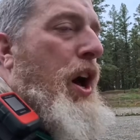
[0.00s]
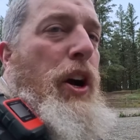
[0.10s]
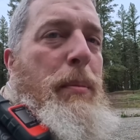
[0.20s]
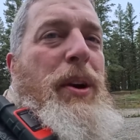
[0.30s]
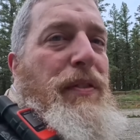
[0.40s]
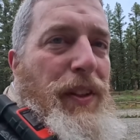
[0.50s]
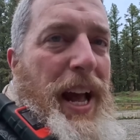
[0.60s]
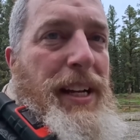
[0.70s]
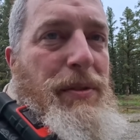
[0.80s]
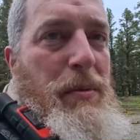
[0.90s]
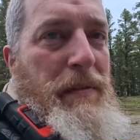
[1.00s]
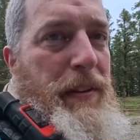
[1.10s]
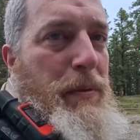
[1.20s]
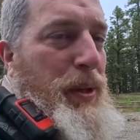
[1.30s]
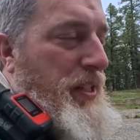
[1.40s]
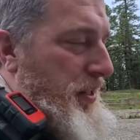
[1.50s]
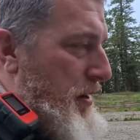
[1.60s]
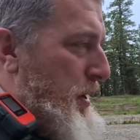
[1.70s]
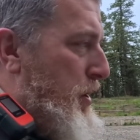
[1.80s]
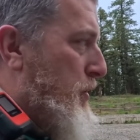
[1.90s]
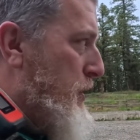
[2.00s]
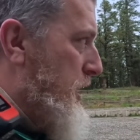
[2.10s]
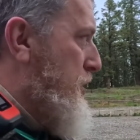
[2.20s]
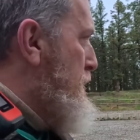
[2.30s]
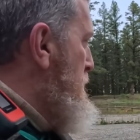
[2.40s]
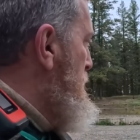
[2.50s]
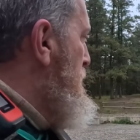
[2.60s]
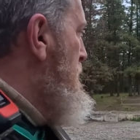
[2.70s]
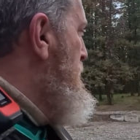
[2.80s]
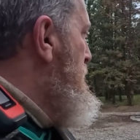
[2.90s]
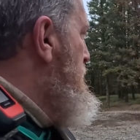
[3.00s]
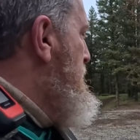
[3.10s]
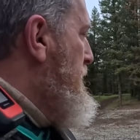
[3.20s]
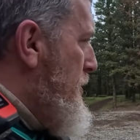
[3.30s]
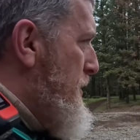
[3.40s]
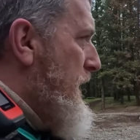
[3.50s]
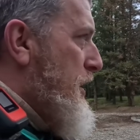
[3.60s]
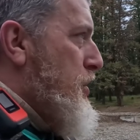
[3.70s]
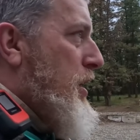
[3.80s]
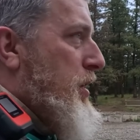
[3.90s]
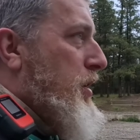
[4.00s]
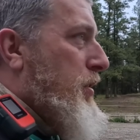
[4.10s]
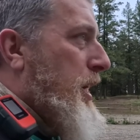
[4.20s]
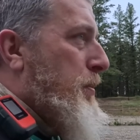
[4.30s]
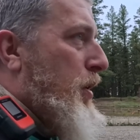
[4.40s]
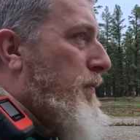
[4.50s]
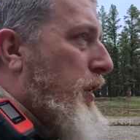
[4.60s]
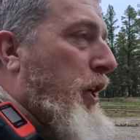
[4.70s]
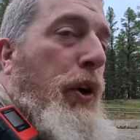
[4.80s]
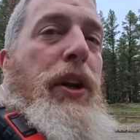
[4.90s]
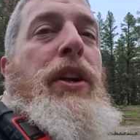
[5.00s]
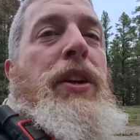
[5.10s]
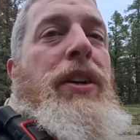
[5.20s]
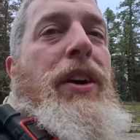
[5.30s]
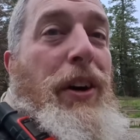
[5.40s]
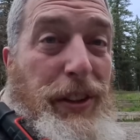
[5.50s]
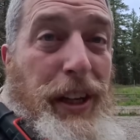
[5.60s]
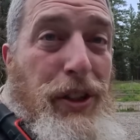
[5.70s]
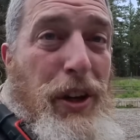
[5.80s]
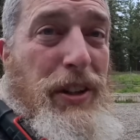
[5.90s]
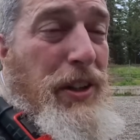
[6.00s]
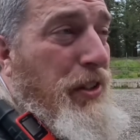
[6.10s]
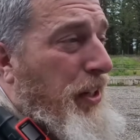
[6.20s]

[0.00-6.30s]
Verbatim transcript: Huckleberry Flats, one of my favorite places out by Oak Ridge. A little bit like Shotgun Creek, but hopefully good unlike Shotgun